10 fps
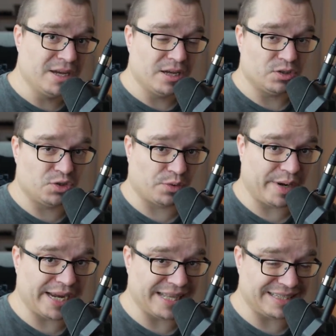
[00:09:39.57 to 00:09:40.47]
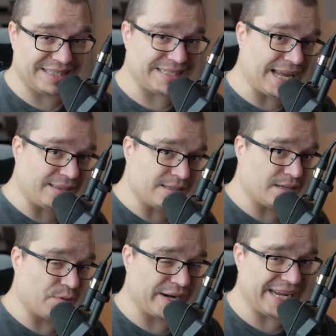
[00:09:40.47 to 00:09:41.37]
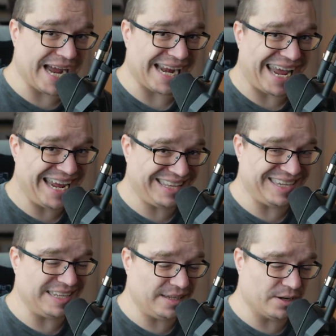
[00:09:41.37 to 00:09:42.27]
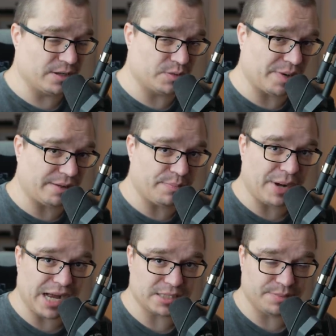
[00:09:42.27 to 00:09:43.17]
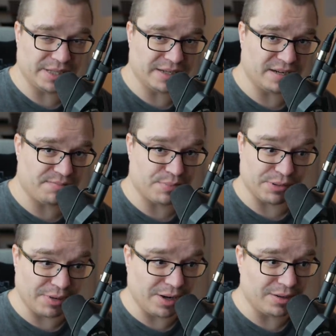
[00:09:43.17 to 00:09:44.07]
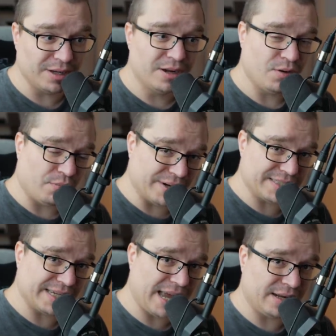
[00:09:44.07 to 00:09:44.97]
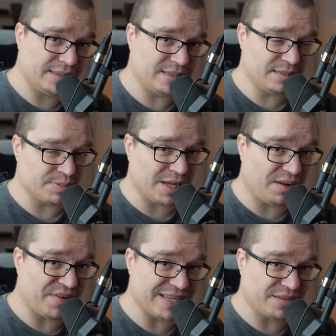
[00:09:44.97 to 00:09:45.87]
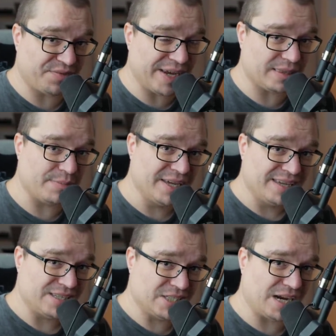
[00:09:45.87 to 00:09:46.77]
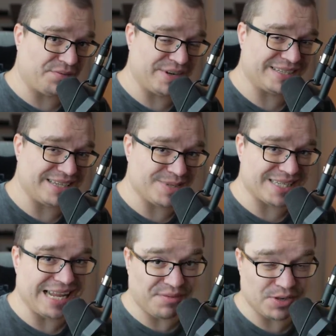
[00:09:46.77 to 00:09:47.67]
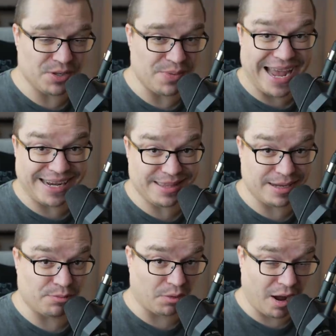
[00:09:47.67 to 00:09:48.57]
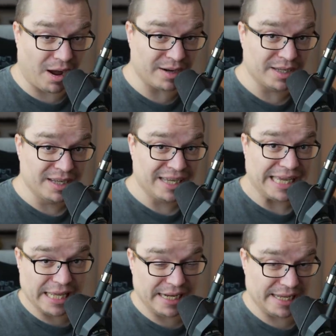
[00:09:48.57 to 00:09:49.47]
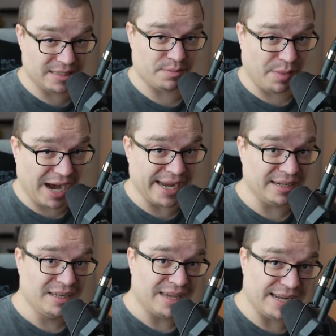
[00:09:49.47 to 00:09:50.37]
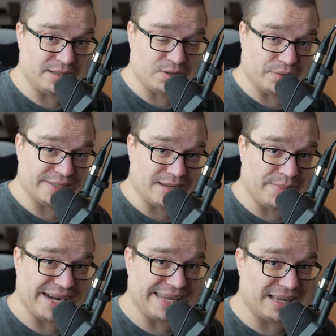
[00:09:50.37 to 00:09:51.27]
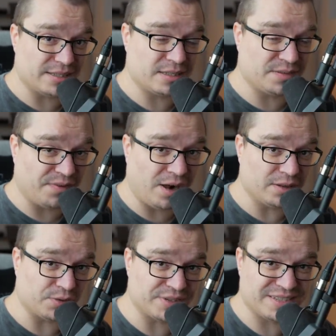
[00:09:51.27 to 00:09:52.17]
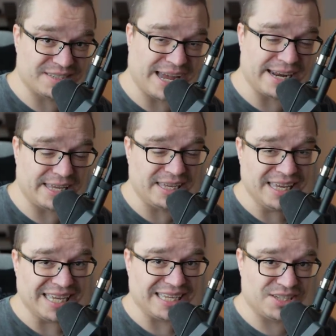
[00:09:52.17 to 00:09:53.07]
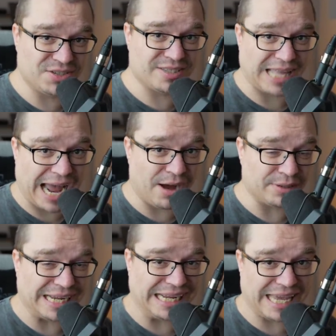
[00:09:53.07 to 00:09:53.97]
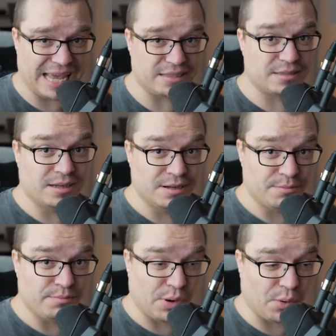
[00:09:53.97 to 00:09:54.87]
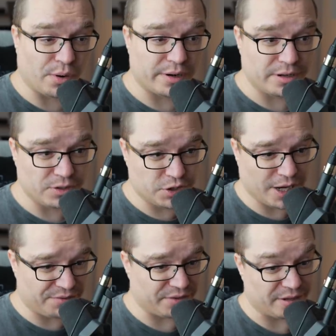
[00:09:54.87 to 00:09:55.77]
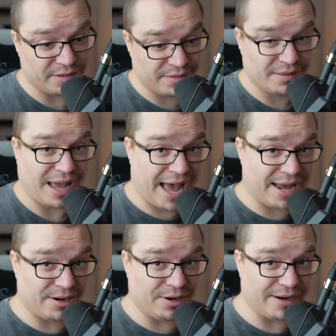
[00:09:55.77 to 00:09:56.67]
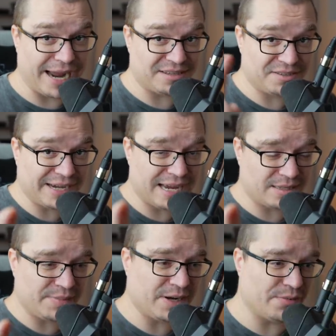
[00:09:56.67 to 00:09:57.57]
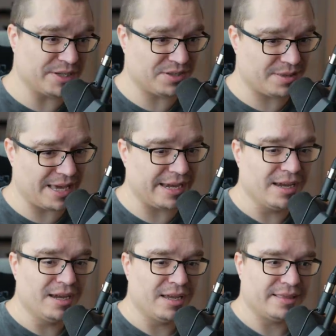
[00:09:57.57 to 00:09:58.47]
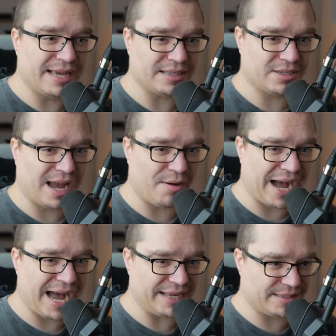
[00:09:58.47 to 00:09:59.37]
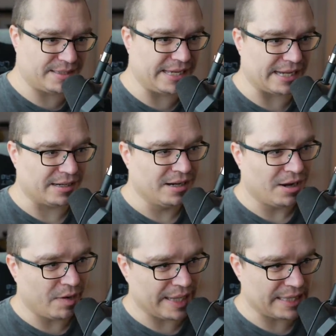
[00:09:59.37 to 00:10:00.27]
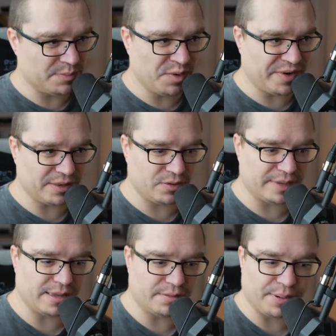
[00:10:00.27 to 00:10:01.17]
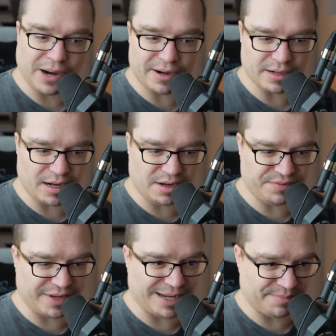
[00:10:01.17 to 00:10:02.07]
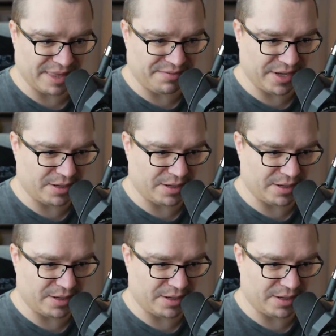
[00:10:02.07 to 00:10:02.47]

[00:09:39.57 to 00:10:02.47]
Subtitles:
during the sentencing where he got 18 years without the possibility of parole. Once again, he sees himself as a victim. Geoffrey seems to never do anything wrong in his mind, and it's always somebody else's fault or society is just out against poor Geoffrey. I don't know, guys. You guys let me know what you think. That's how I see it. Okay, let's move on to another part of the video